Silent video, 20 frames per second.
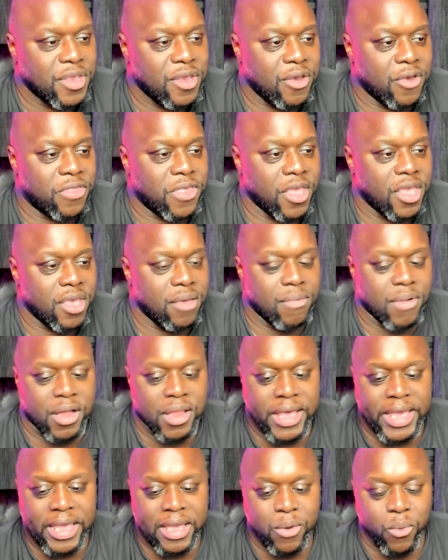you're thinking
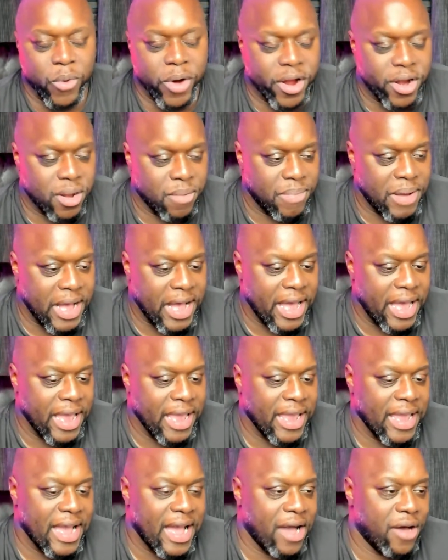about like where to
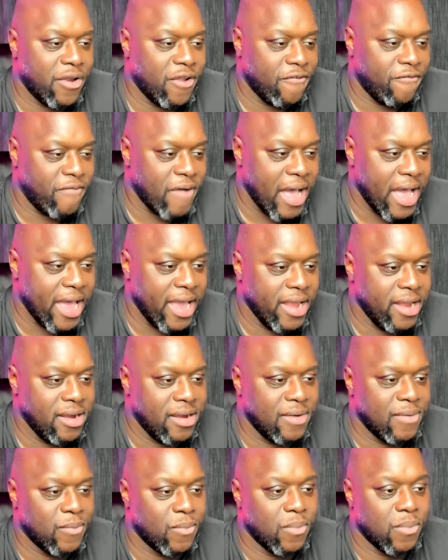buy, how to
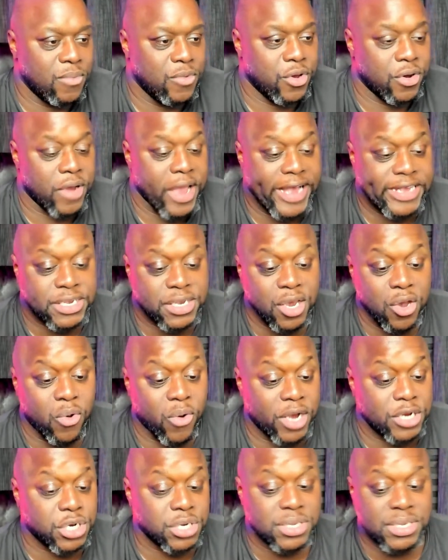find. You're asking
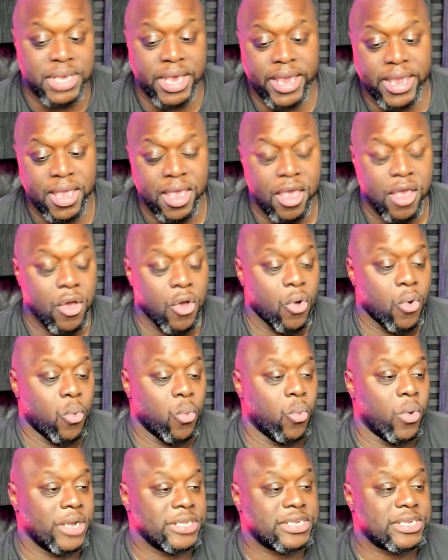questions like,
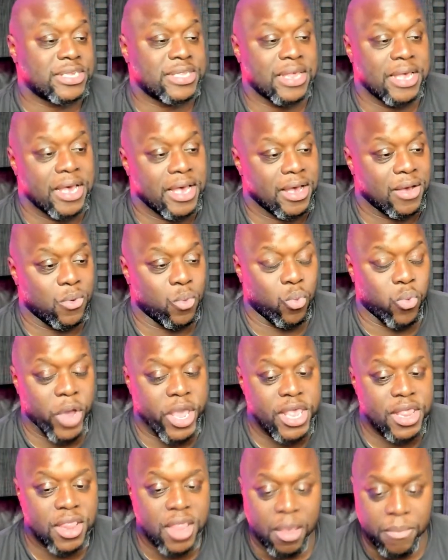what's the
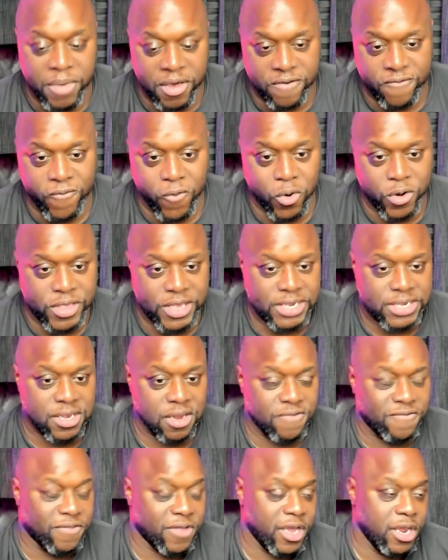weight limit for these
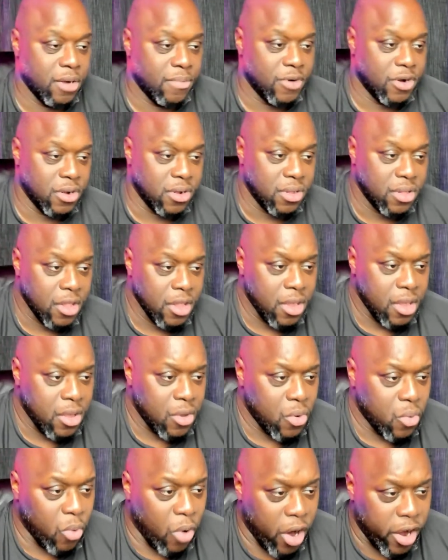inflatable
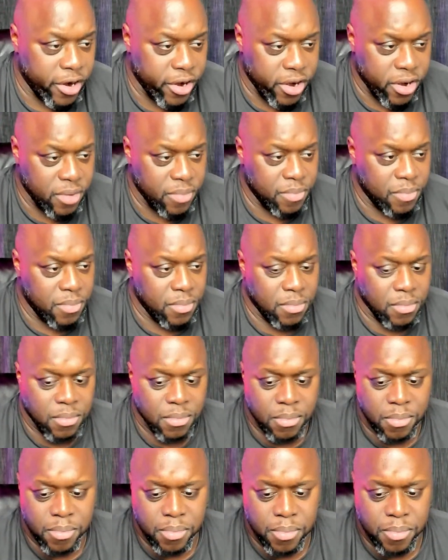water
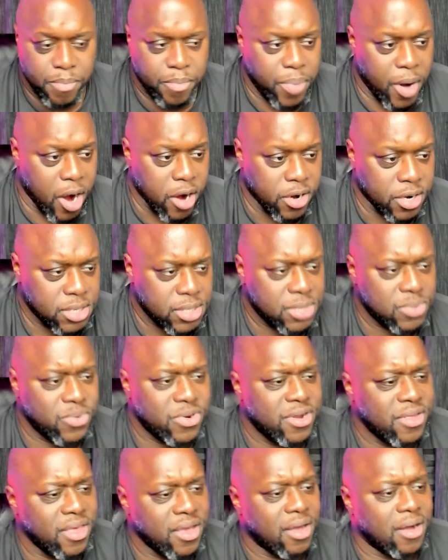parks?
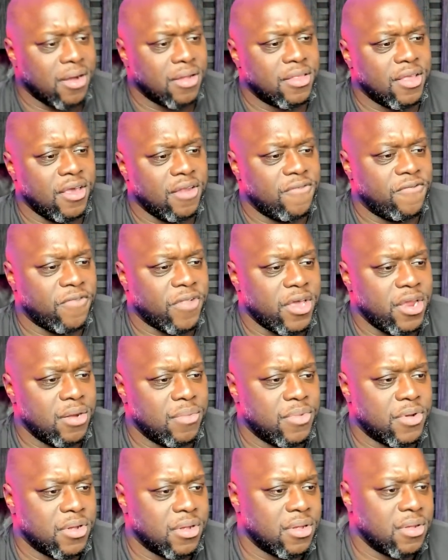What are they called?
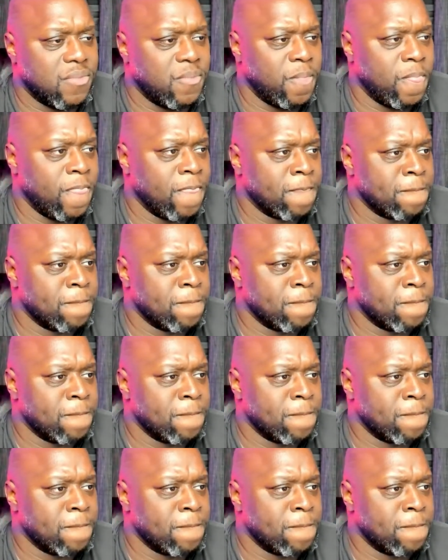Inflatable